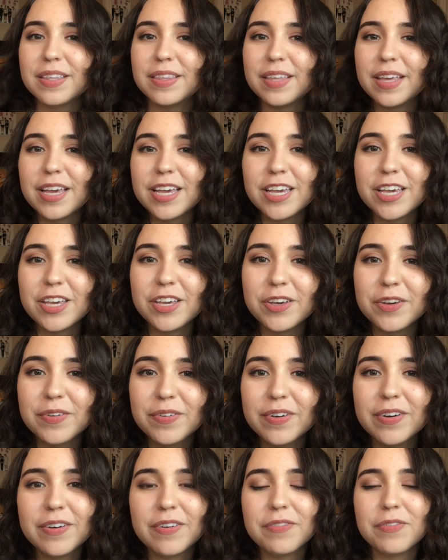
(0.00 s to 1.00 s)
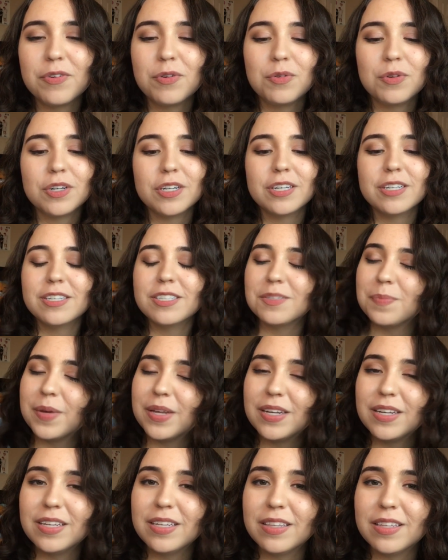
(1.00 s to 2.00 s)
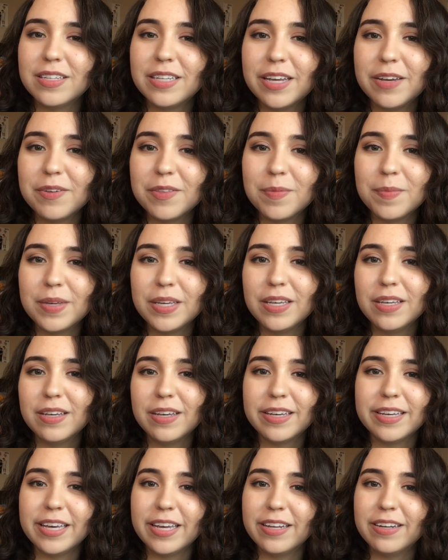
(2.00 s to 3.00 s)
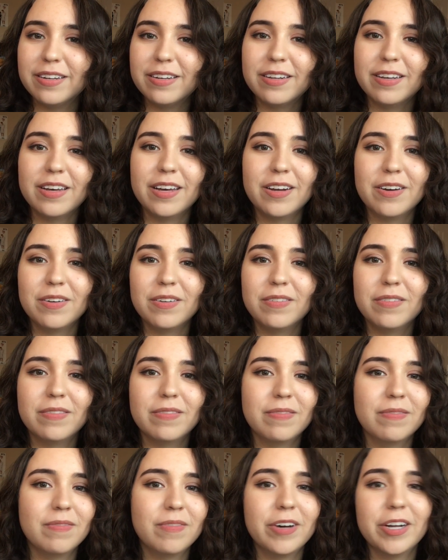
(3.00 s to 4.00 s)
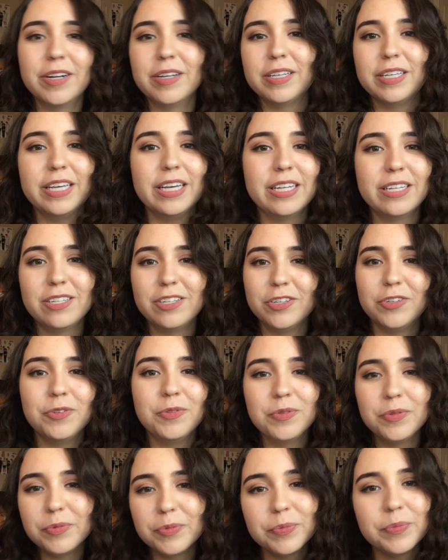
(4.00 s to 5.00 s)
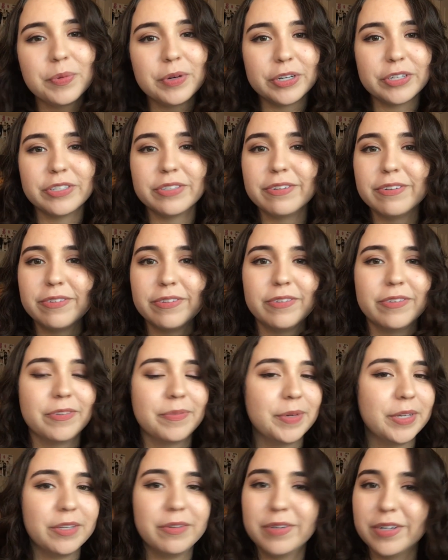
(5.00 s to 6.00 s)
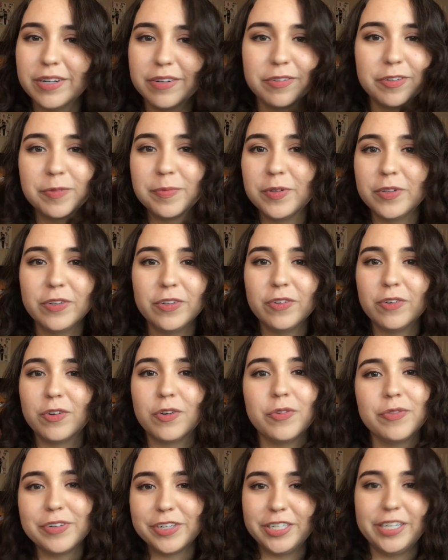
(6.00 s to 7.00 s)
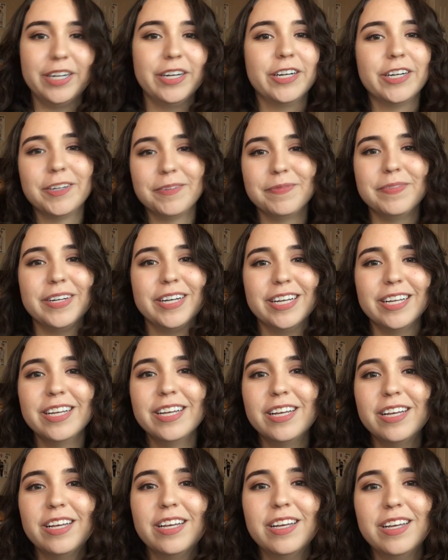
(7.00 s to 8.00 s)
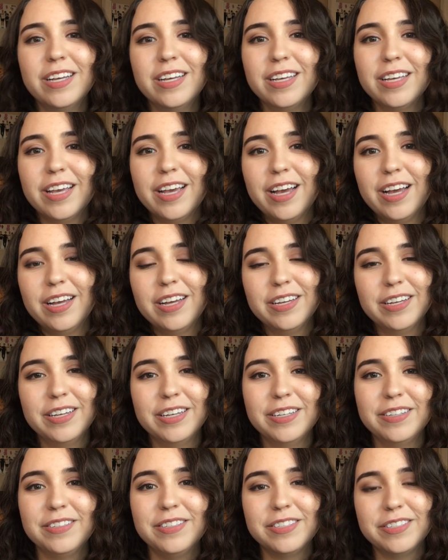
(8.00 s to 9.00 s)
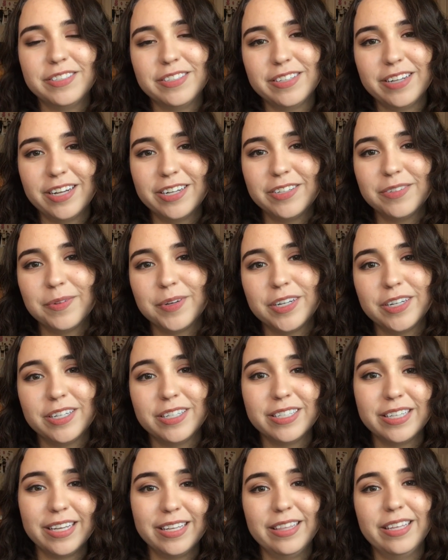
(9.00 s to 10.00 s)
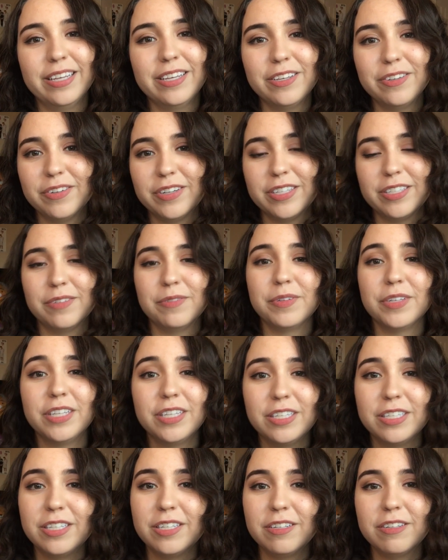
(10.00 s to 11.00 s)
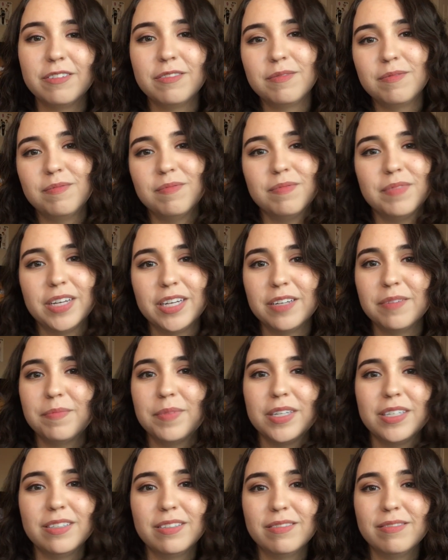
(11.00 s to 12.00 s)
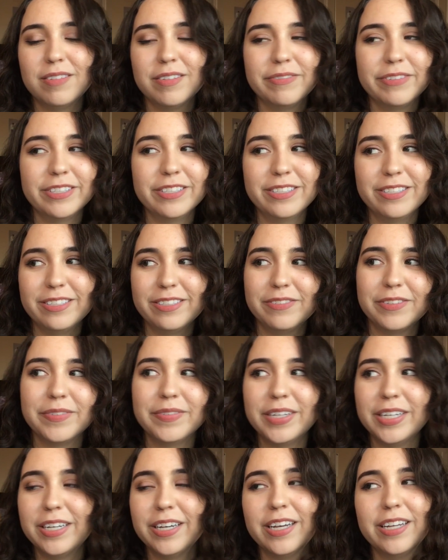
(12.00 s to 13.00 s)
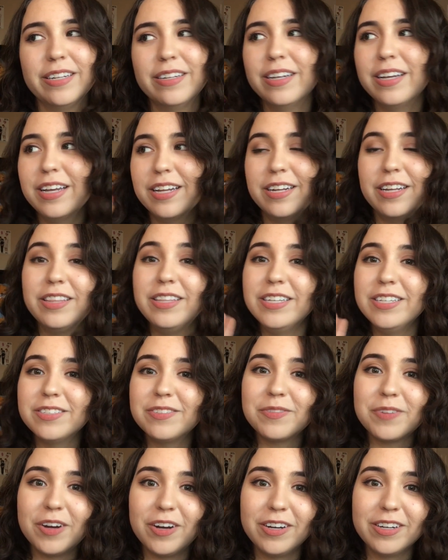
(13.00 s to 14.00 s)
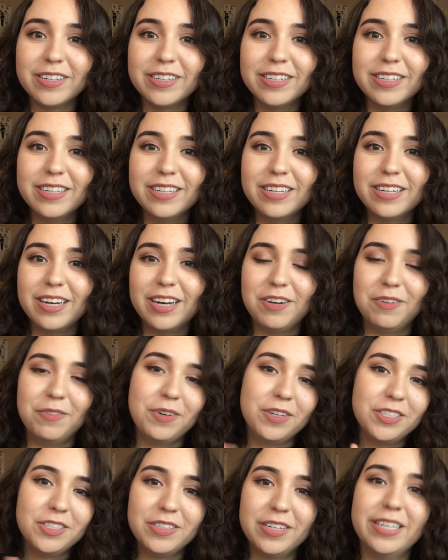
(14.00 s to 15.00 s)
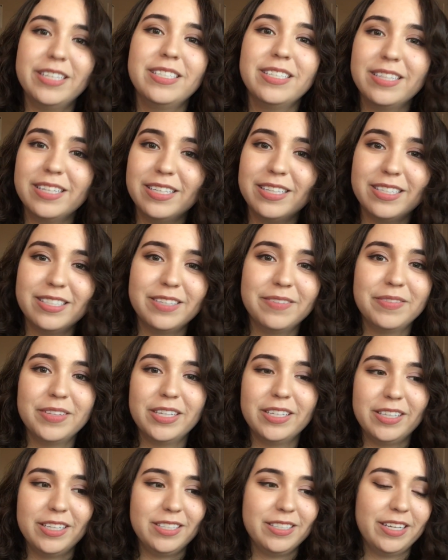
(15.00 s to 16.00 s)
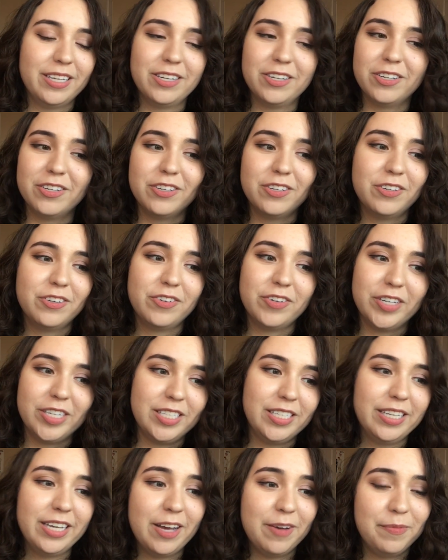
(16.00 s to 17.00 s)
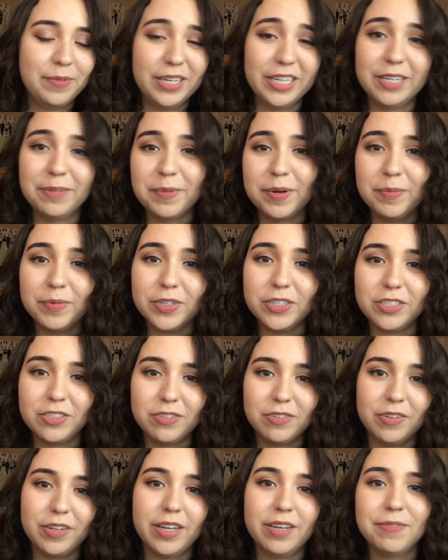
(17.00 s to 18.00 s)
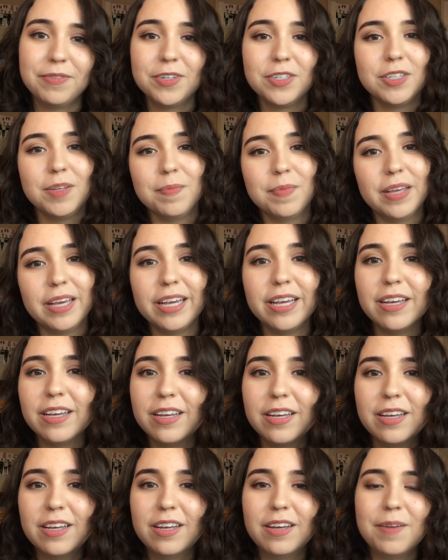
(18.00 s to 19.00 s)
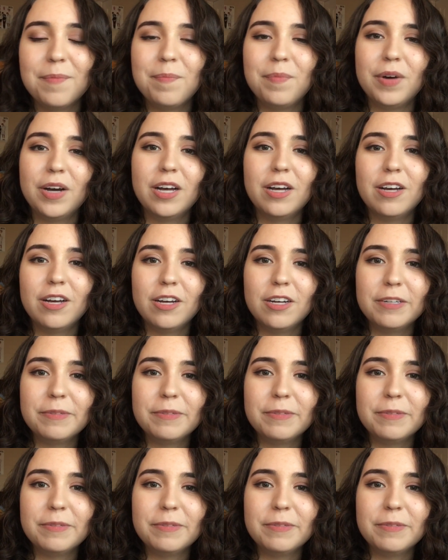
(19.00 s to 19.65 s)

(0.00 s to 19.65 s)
thank you for spending the day with me. Again, I don't want to get too personal or make you uncomfortable or overshare, but yeah, I just wanted to say thank you, because it really did make a big difference for me. And nothing is wrong. I don't want you guys to think that something like is like crazy happening in my personal life or something, but